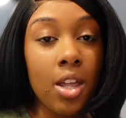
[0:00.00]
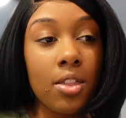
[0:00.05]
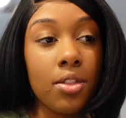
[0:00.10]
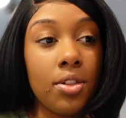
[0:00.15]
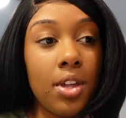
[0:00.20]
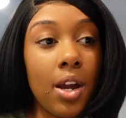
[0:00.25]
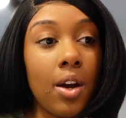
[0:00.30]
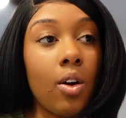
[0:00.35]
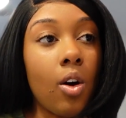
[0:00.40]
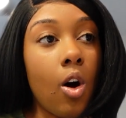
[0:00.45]

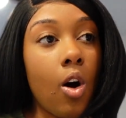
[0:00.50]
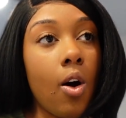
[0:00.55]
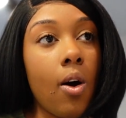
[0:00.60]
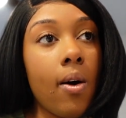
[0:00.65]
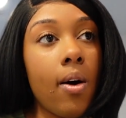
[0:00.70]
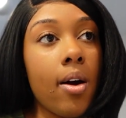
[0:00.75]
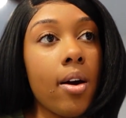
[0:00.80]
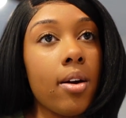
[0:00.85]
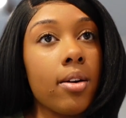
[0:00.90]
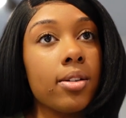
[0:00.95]
there
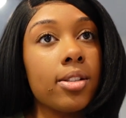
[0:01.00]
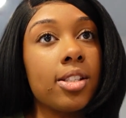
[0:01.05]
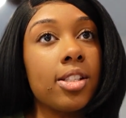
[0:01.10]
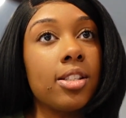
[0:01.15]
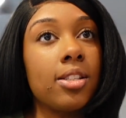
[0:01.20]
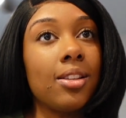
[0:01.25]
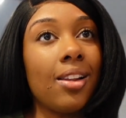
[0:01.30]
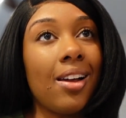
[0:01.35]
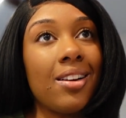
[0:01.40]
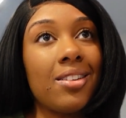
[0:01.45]
are
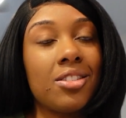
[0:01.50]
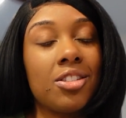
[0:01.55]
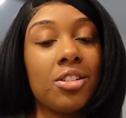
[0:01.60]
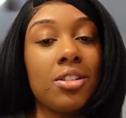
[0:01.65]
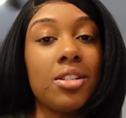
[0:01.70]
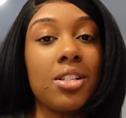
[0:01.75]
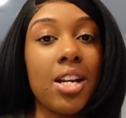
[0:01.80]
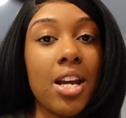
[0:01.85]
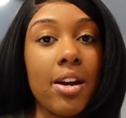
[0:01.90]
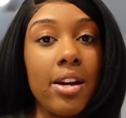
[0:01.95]
like
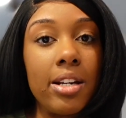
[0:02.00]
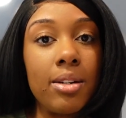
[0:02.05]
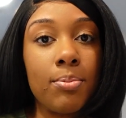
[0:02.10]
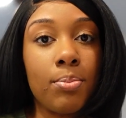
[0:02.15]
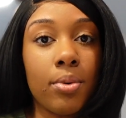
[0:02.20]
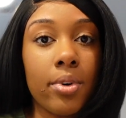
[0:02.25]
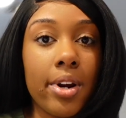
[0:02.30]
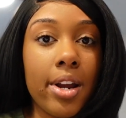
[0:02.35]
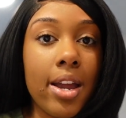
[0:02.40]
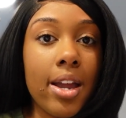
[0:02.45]

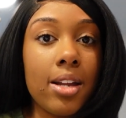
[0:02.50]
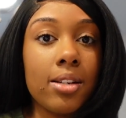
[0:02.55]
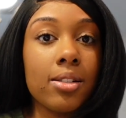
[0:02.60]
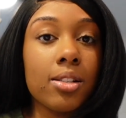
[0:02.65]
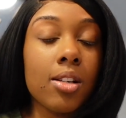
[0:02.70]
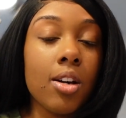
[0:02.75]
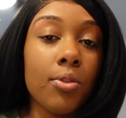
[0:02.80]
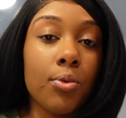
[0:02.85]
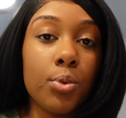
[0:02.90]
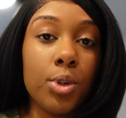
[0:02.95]
generic
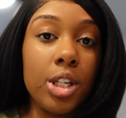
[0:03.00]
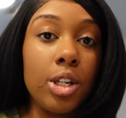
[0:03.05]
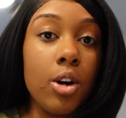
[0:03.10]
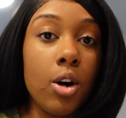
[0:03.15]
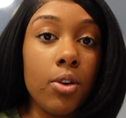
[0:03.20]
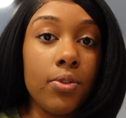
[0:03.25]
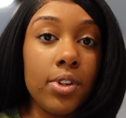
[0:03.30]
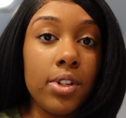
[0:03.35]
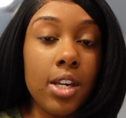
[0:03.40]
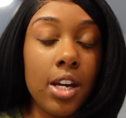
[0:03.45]
brands of
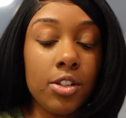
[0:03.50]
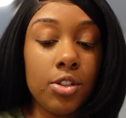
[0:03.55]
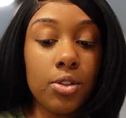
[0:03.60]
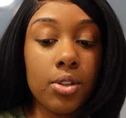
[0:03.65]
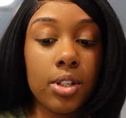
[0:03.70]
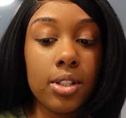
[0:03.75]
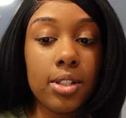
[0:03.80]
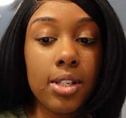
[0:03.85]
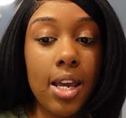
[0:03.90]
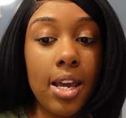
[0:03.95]
Wegovy that
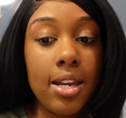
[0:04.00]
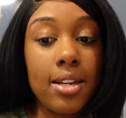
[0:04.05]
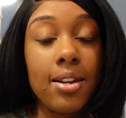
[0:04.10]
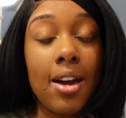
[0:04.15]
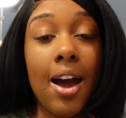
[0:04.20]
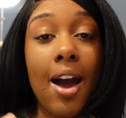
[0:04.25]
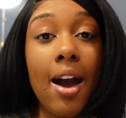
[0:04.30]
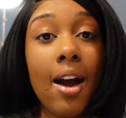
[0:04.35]
you can take.